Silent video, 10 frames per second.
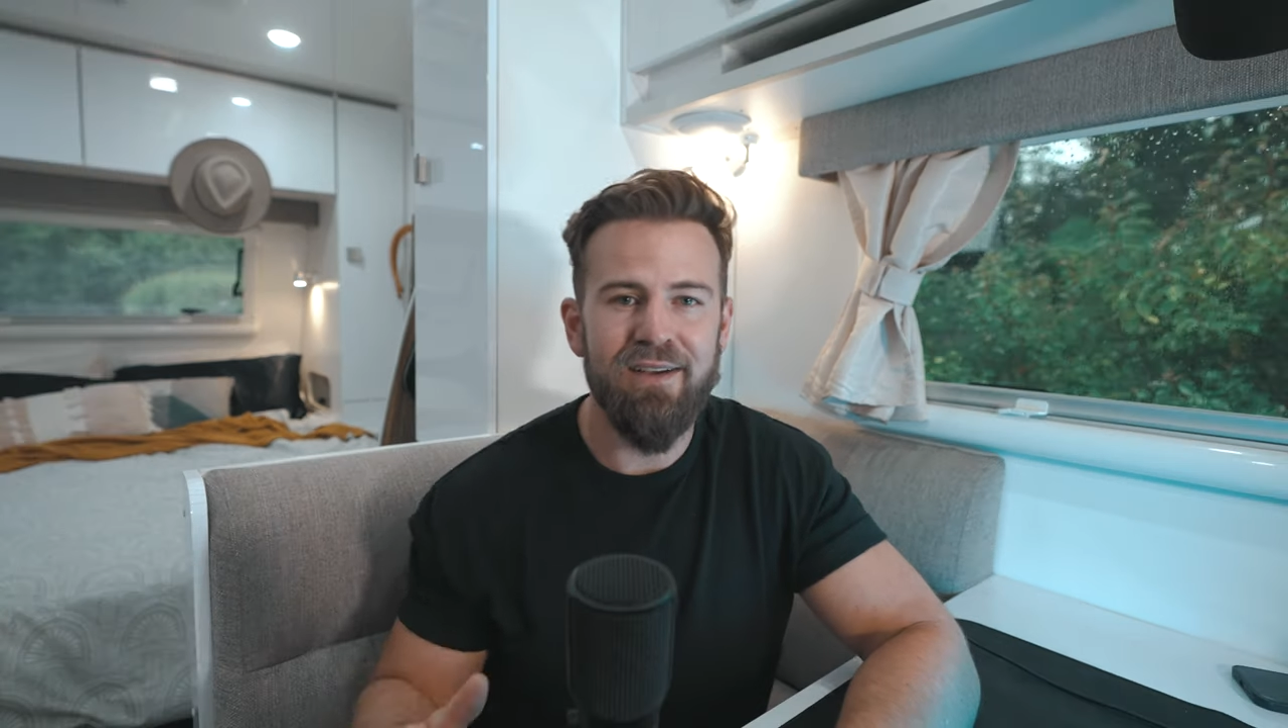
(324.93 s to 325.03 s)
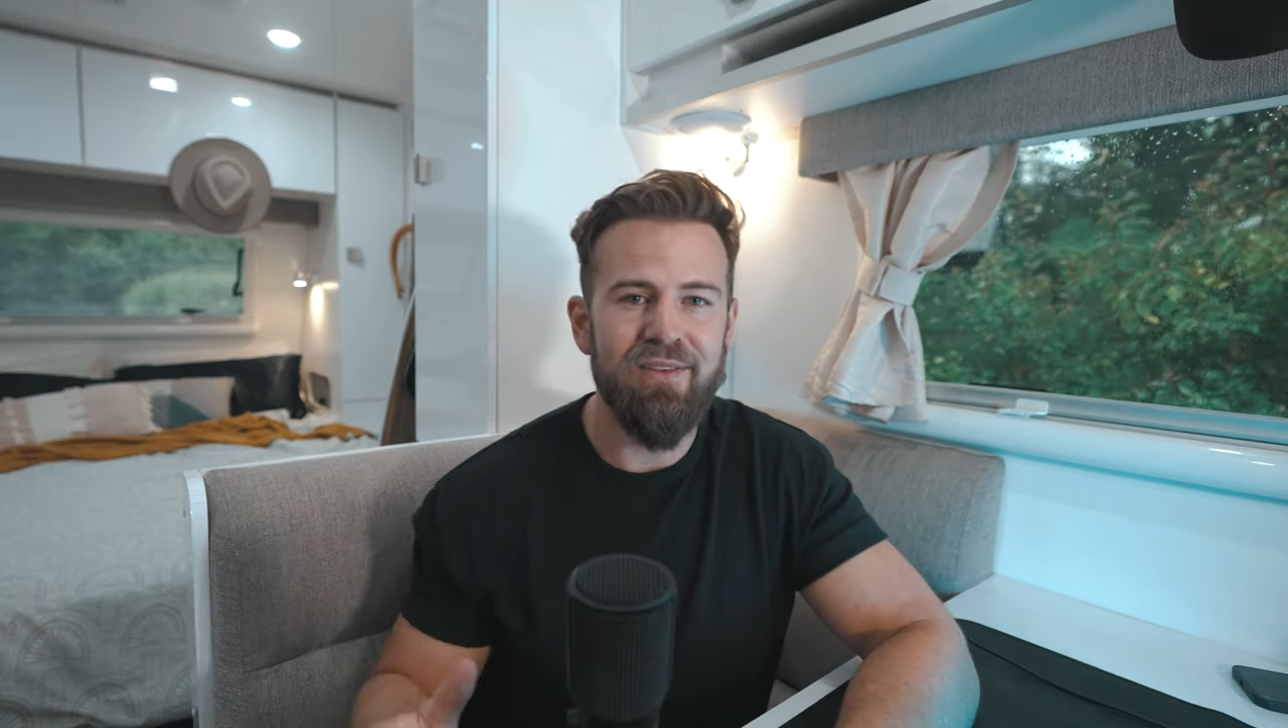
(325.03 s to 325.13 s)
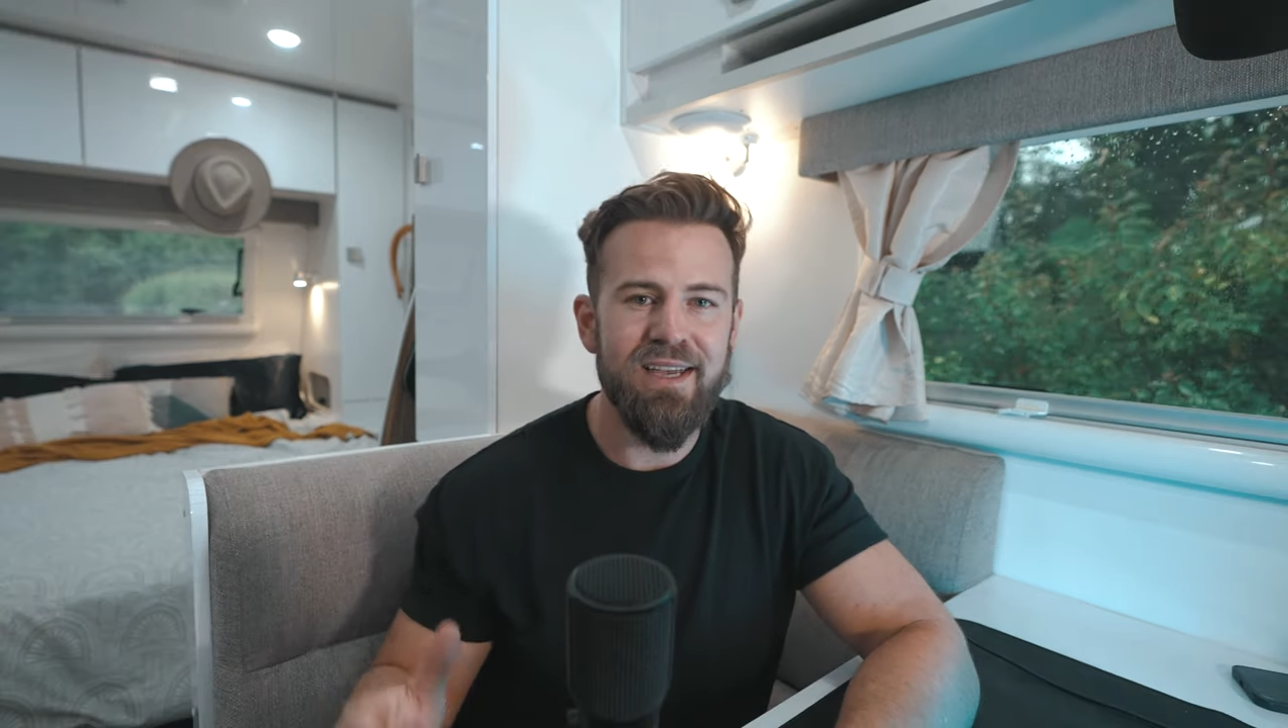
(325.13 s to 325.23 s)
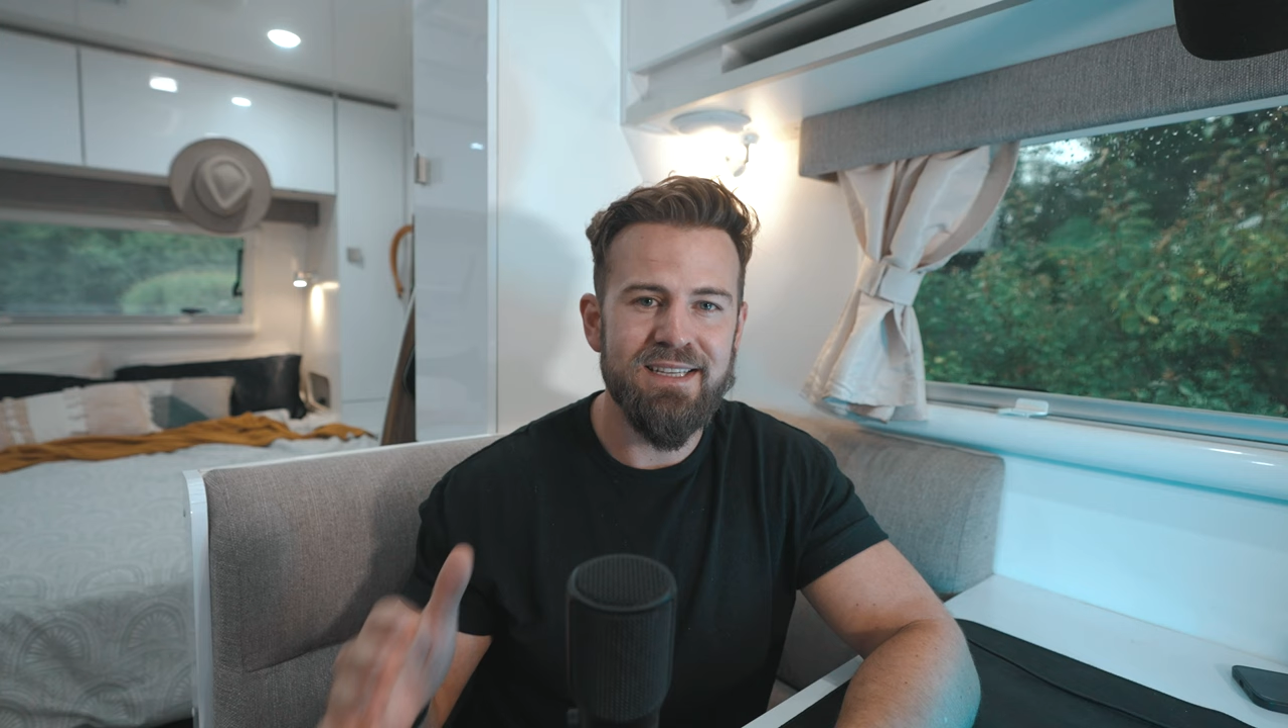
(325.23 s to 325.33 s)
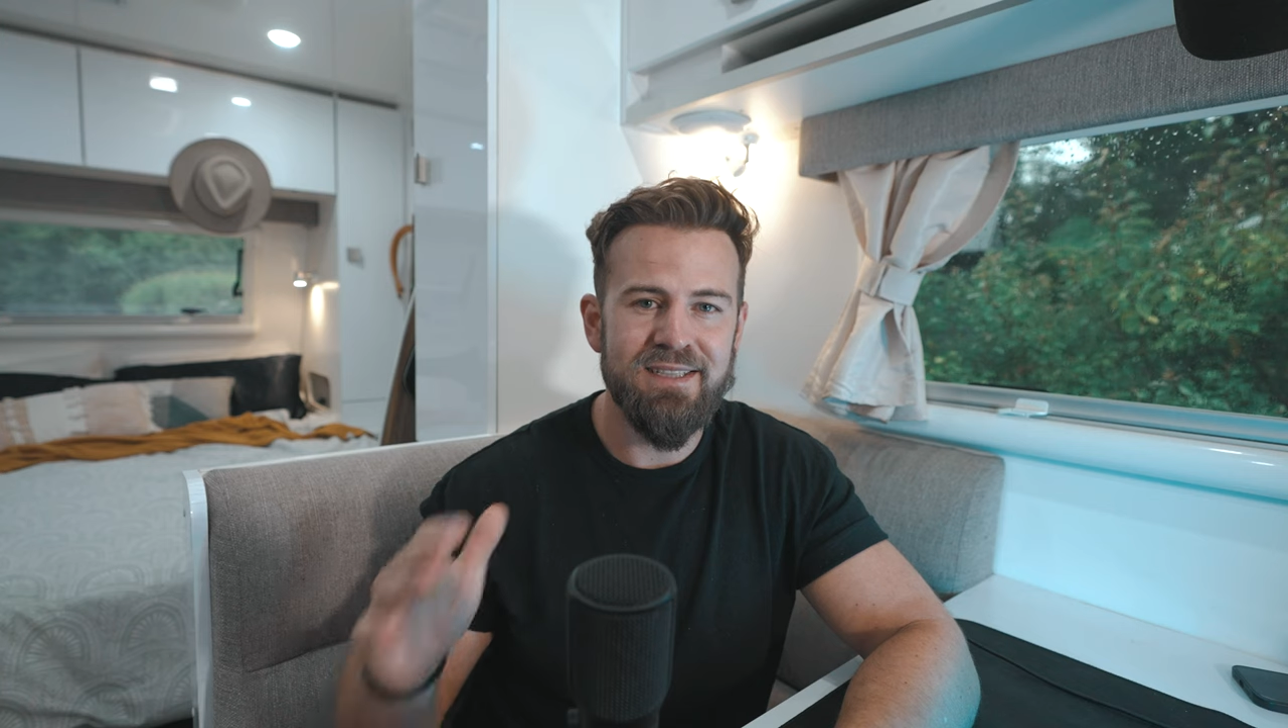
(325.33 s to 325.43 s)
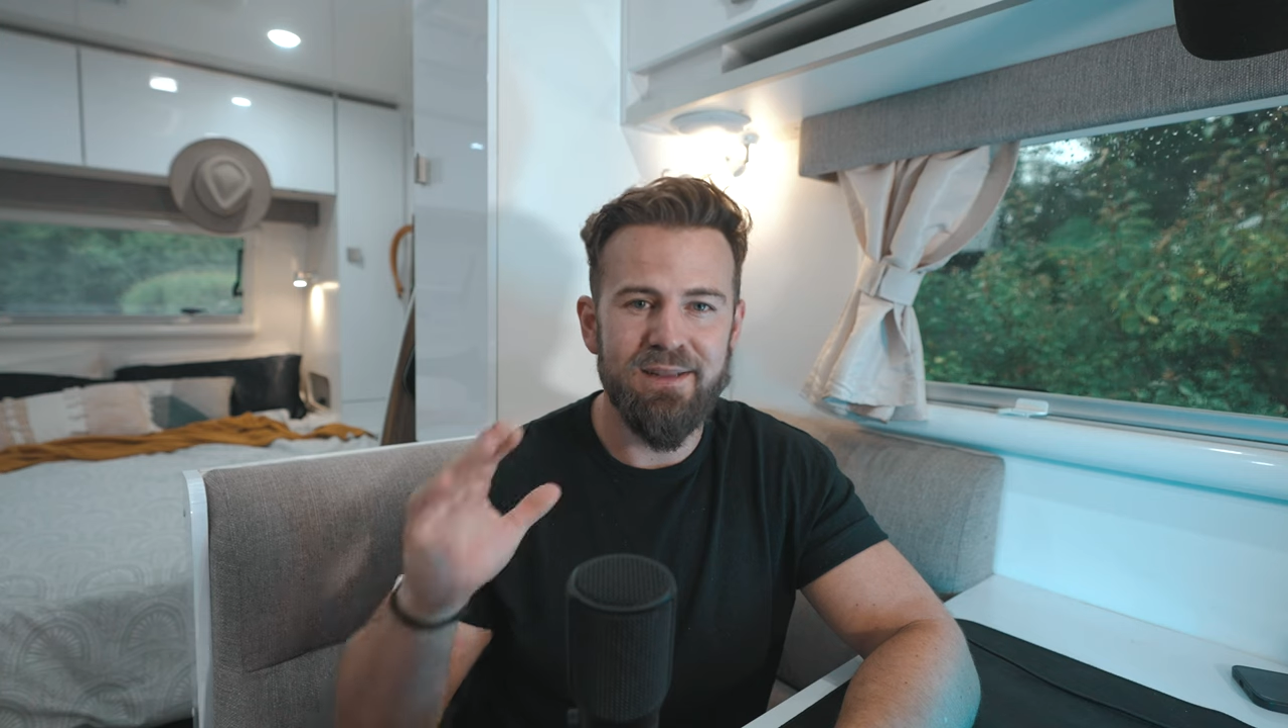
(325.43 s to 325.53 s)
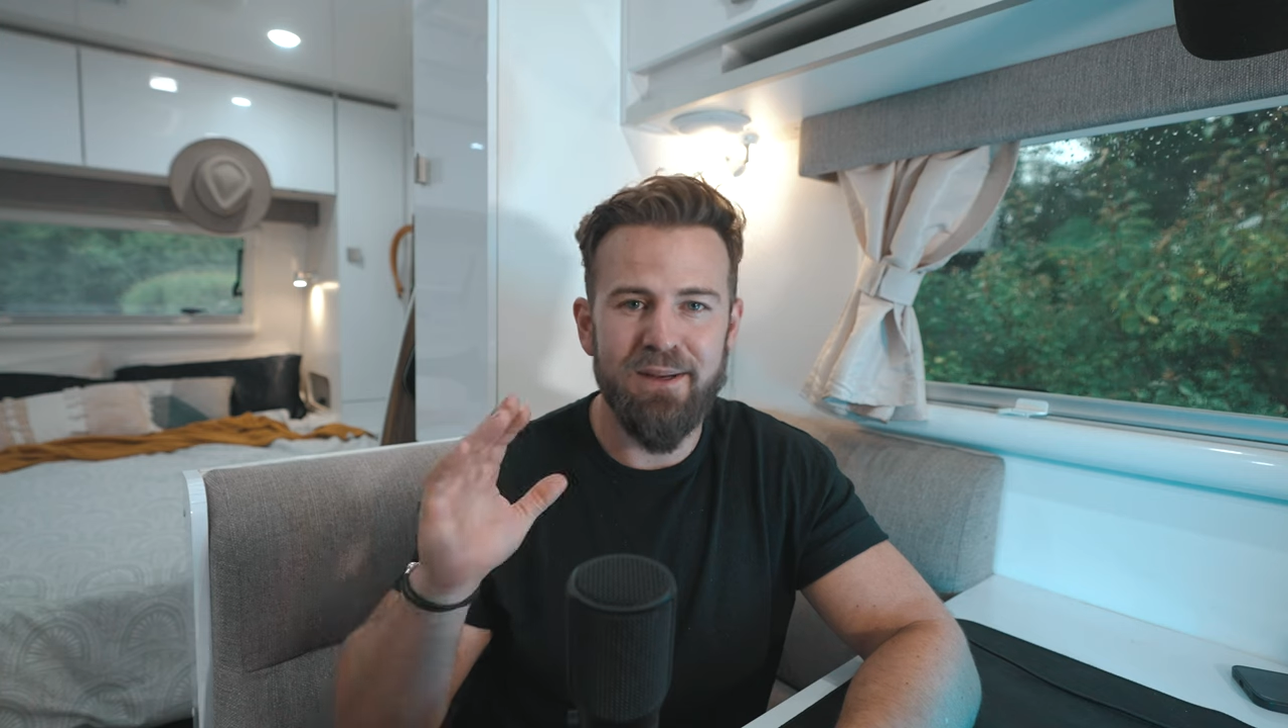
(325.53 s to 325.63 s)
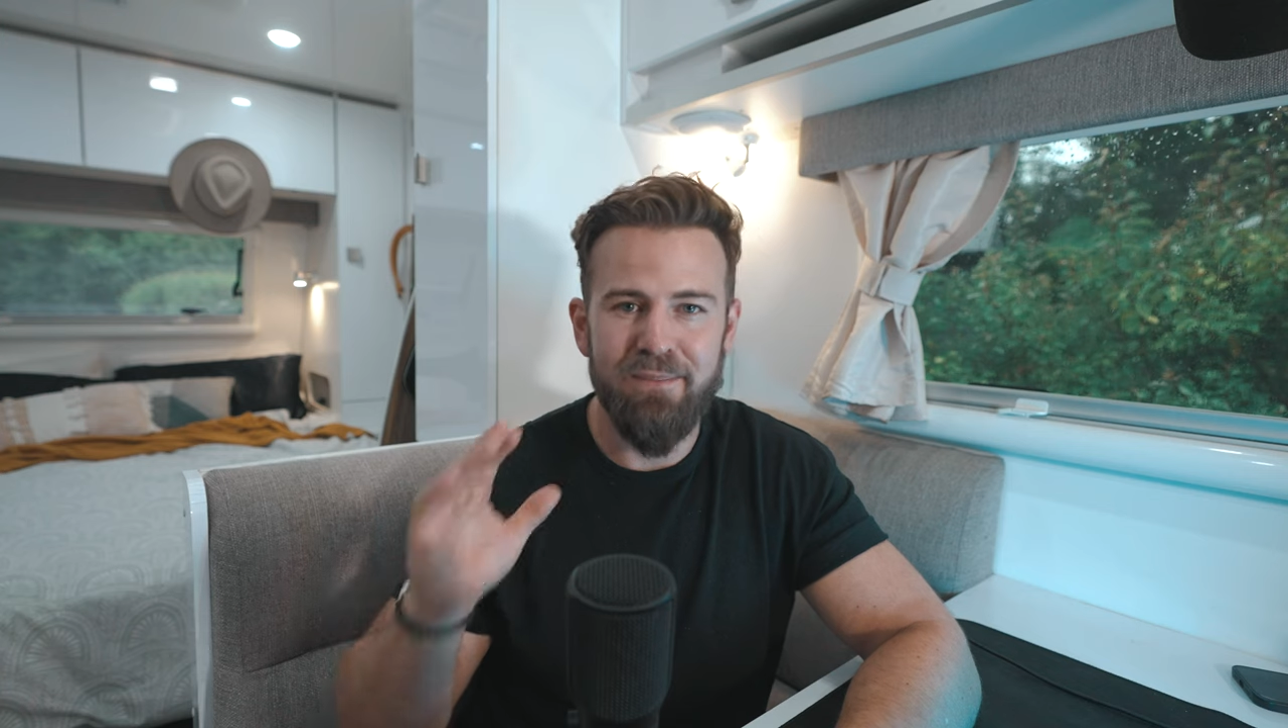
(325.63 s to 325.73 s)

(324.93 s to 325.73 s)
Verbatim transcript: R V is still